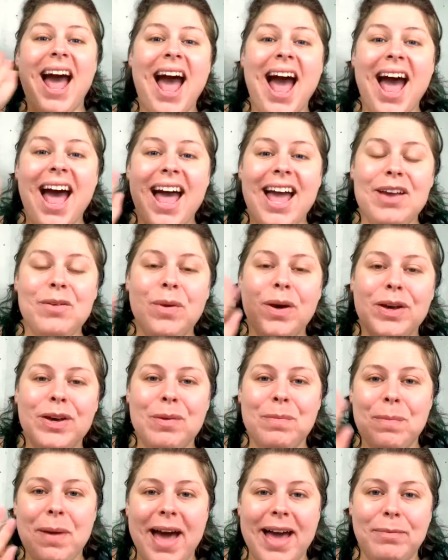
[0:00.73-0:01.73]
Hi,
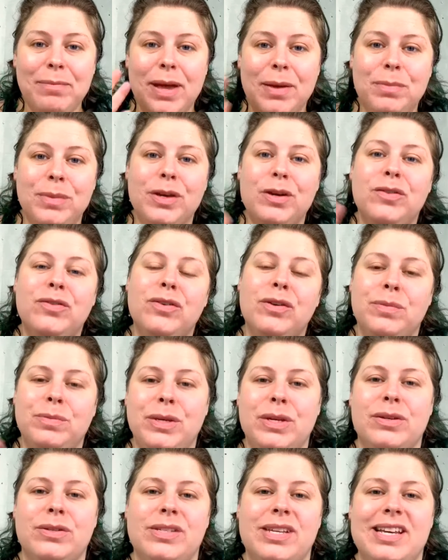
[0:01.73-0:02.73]
welcome back, my beautiful
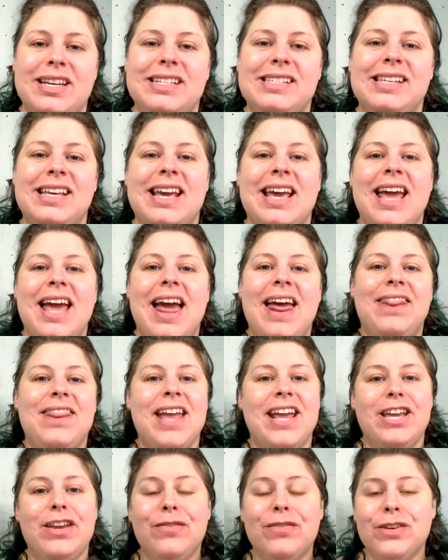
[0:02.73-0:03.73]
muses.
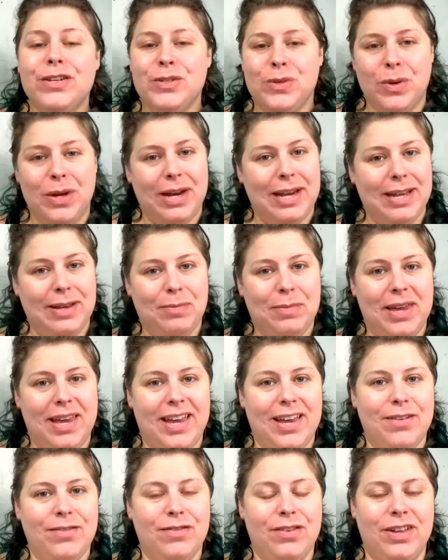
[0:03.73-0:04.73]
Thank you for joining
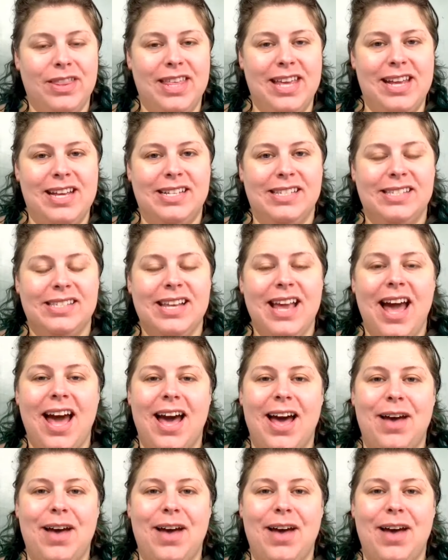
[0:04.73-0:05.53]
me for this